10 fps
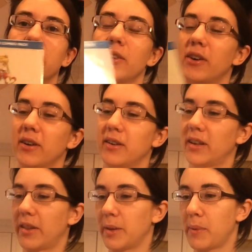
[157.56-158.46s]
that's
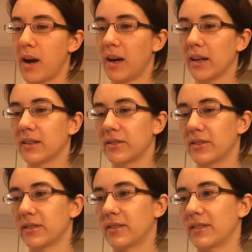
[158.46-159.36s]
on the
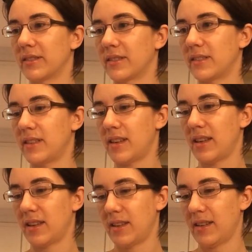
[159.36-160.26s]
box.
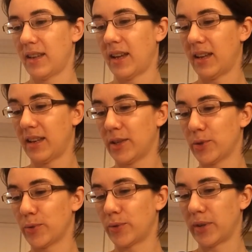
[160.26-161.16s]
And
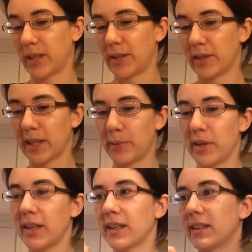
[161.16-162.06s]
it's really, really
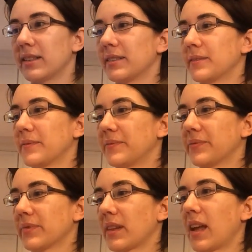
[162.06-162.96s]
pretty.
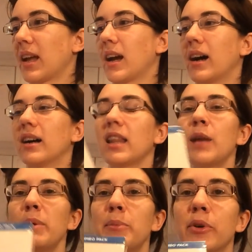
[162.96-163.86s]
A
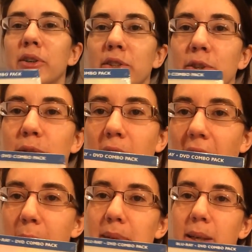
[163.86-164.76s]
lot of people aren't too
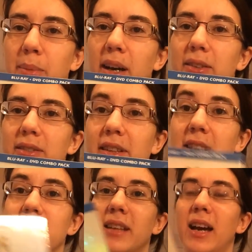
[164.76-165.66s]
happy about the
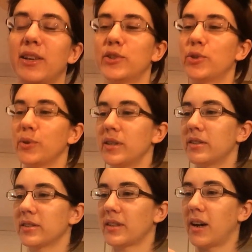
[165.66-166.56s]
design
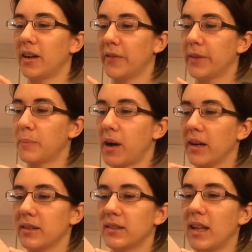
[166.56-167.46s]
choice of the
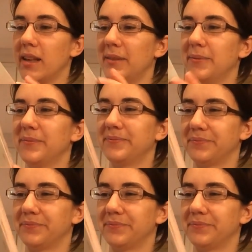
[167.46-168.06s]
box set.